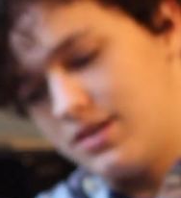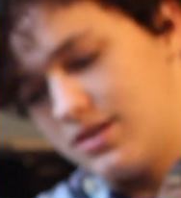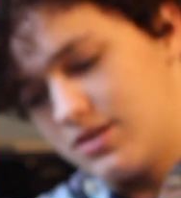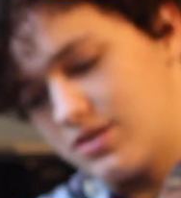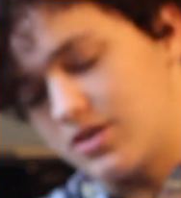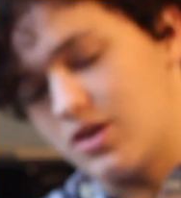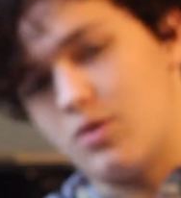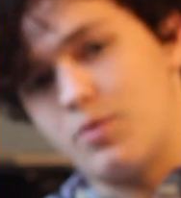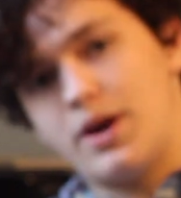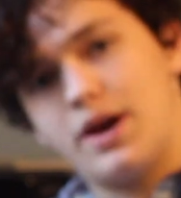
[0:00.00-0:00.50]

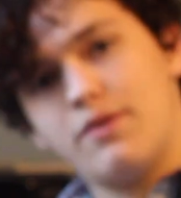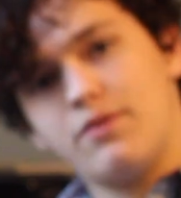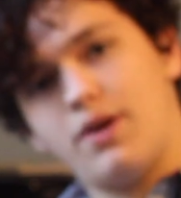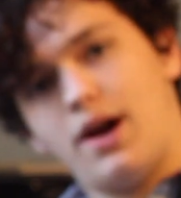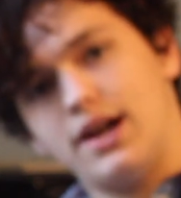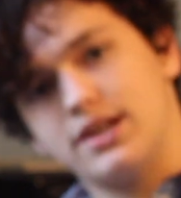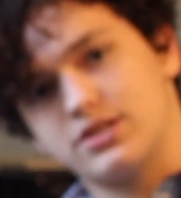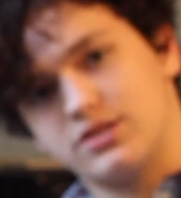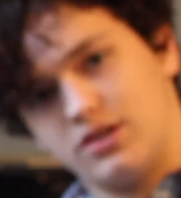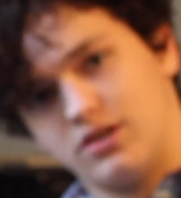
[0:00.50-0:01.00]
So whenever
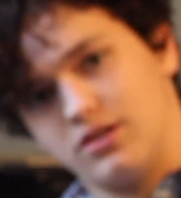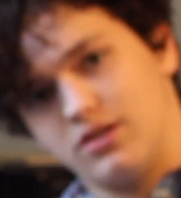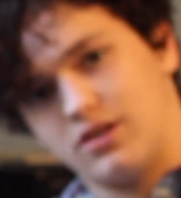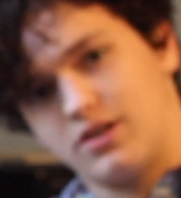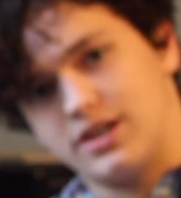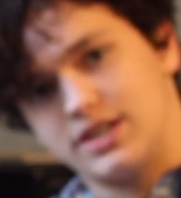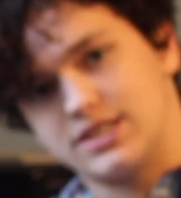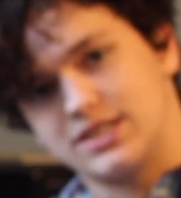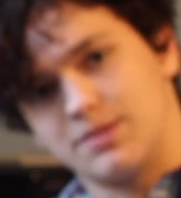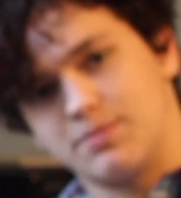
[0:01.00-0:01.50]
I start
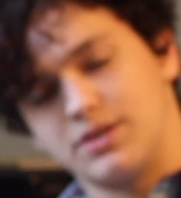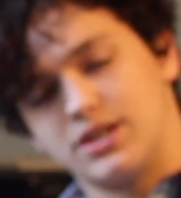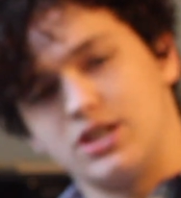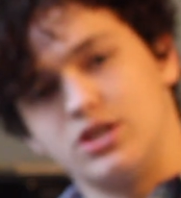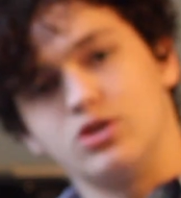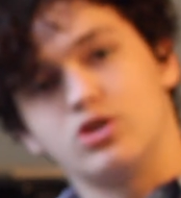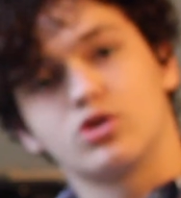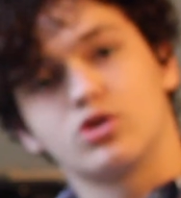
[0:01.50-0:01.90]
learning something new